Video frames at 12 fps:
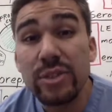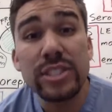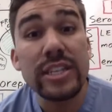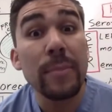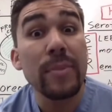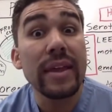to do
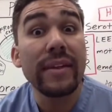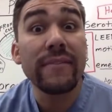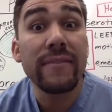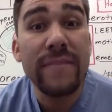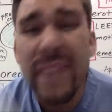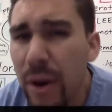
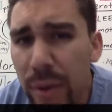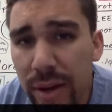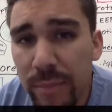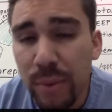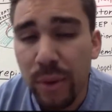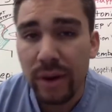something very
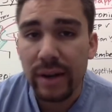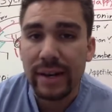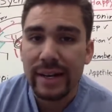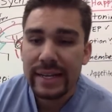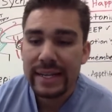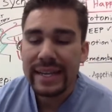important.
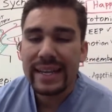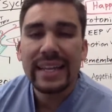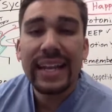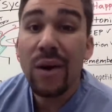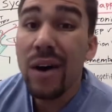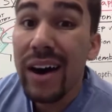
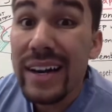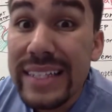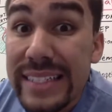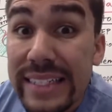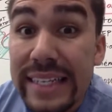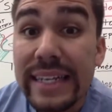Now,
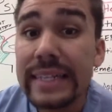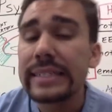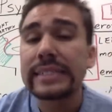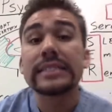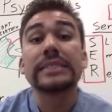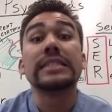
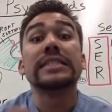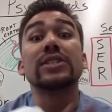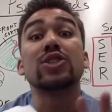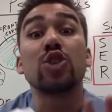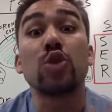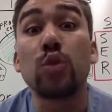honestly, this
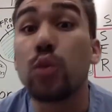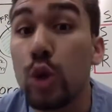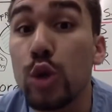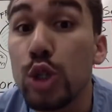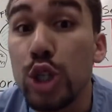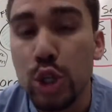is
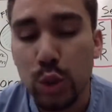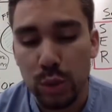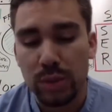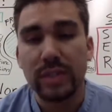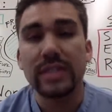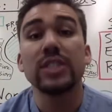
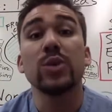crucial